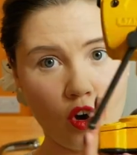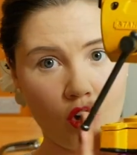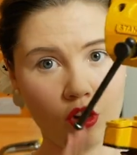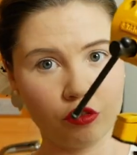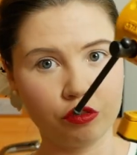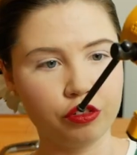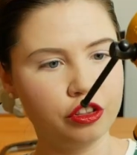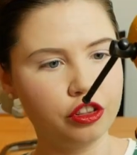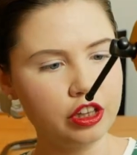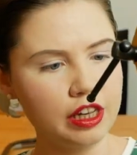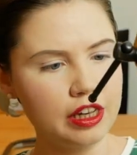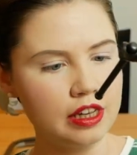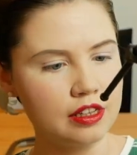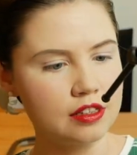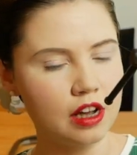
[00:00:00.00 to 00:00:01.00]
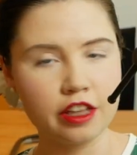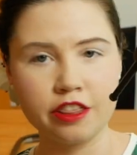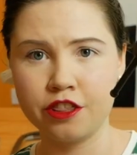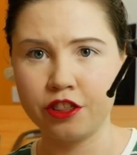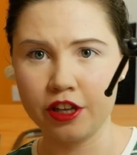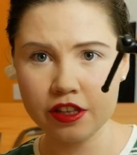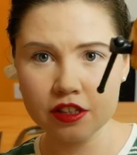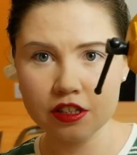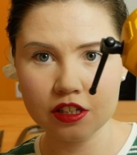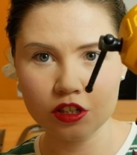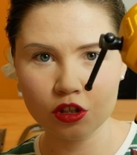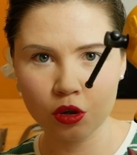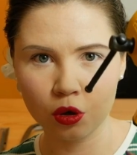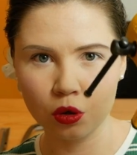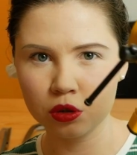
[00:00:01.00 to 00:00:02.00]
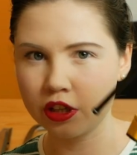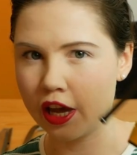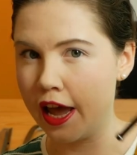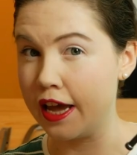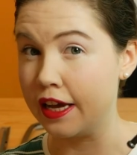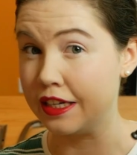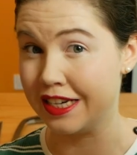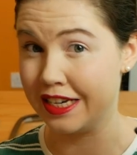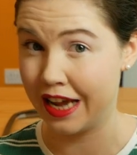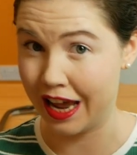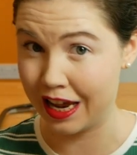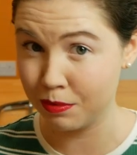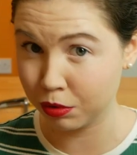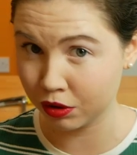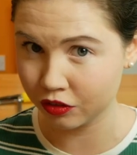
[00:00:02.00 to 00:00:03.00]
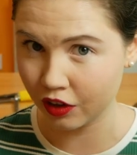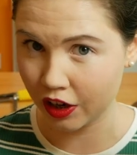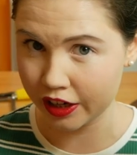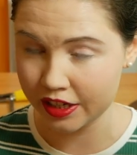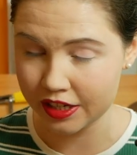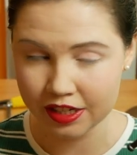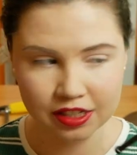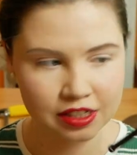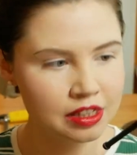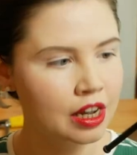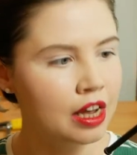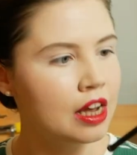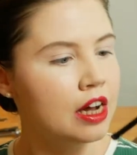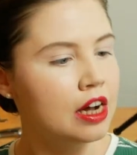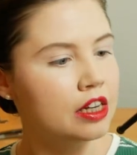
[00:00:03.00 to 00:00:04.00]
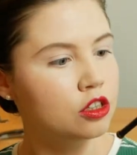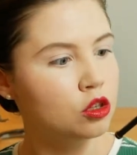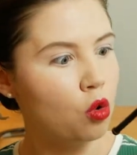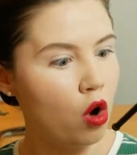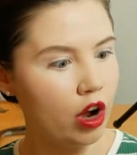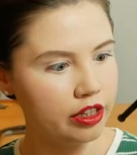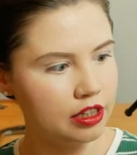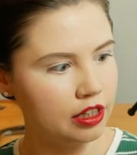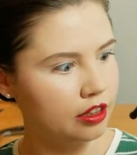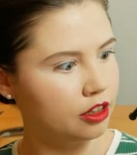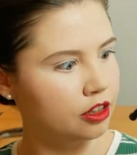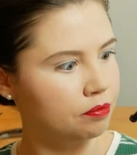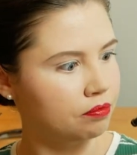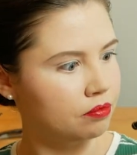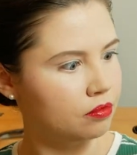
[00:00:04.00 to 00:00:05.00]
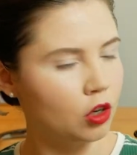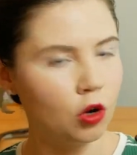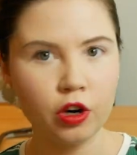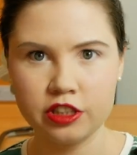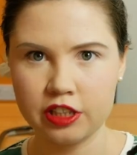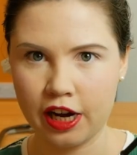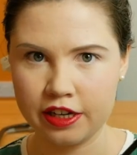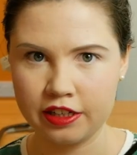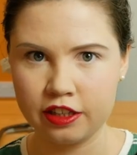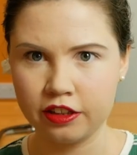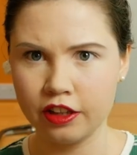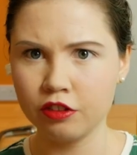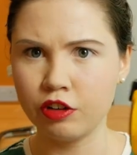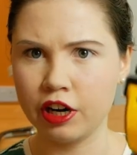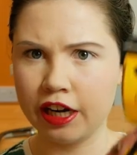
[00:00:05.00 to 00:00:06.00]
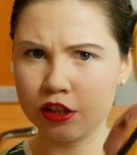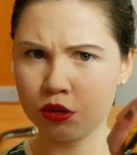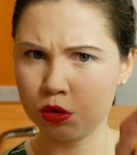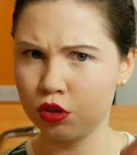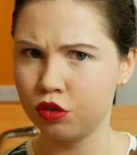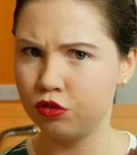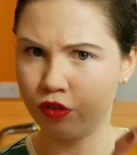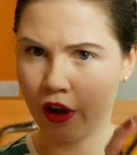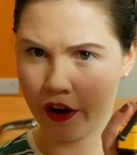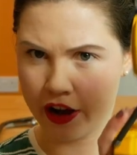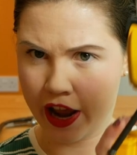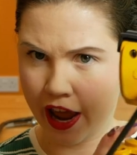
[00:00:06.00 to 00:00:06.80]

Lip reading: of these. I think this is called a table vise. It's quite a handy thing, really. It's also very